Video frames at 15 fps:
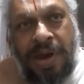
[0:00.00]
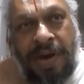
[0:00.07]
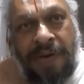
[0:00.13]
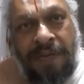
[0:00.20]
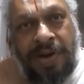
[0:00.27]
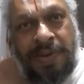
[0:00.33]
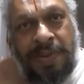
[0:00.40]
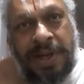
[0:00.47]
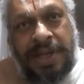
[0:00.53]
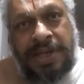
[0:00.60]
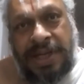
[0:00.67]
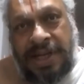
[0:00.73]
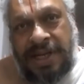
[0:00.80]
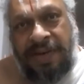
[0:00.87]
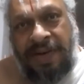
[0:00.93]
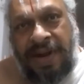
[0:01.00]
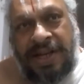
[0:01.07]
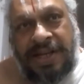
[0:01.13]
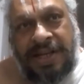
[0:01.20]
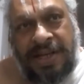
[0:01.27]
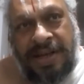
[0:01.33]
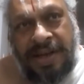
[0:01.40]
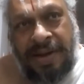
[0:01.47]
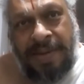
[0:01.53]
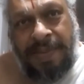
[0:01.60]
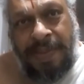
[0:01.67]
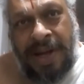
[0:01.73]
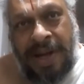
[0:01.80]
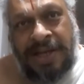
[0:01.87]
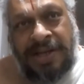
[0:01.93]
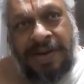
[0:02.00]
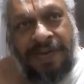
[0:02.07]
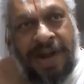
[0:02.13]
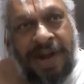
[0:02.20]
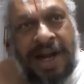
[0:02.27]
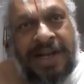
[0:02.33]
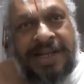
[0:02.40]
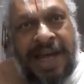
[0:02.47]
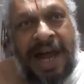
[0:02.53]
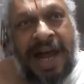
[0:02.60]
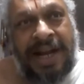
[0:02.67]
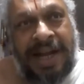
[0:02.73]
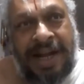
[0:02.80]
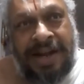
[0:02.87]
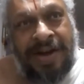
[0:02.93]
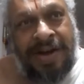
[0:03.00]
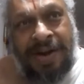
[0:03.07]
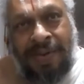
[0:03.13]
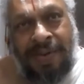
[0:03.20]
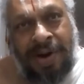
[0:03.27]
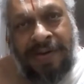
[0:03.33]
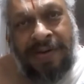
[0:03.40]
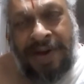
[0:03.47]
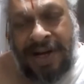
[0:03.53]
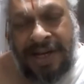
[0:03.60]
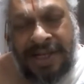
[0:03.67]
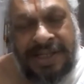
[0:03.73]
that. It means it is a very place of great sanctity or whatever it